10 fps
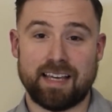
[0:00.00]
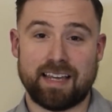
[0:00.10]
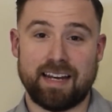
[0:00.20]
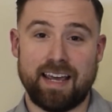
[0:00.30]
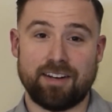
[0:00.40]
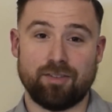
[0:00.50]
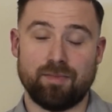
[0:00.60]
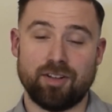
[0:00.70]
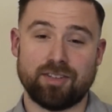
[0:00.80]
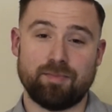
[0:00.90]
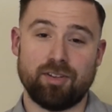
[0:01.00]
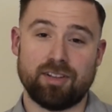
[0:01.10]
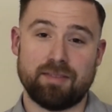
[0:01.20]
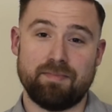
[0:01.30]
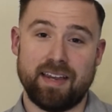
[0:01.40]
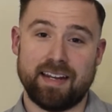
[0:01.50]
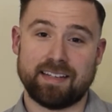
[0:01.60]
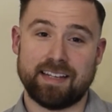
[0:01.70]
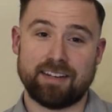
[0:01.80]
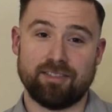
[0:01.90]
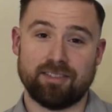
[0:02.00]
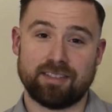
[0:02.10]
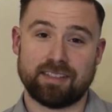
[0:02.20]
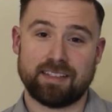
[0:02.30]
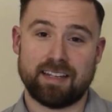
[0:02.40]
that can handle multiple competing signals.